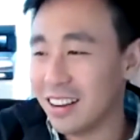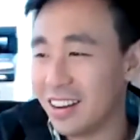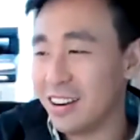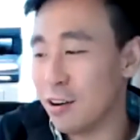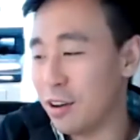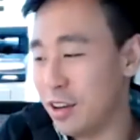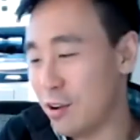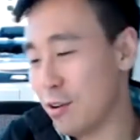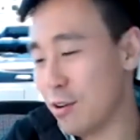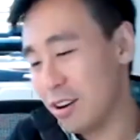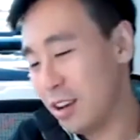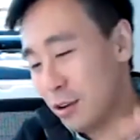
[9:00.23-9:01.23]
you know,
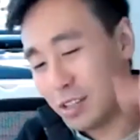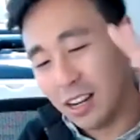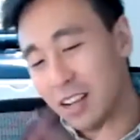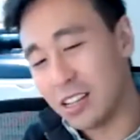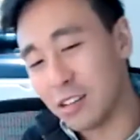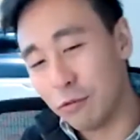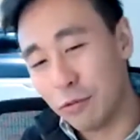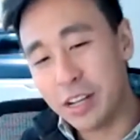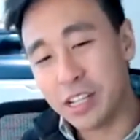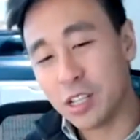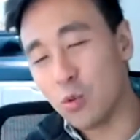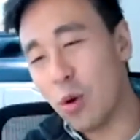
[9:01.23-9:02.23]
here's a list of
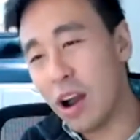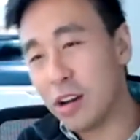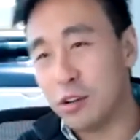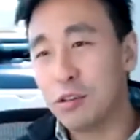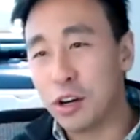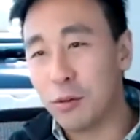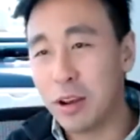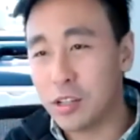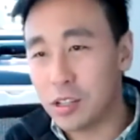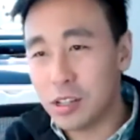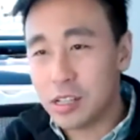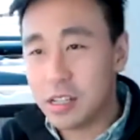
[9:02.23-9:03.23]
reasons why two
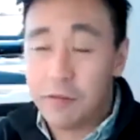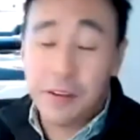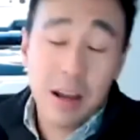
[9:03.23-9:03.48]
generations are different.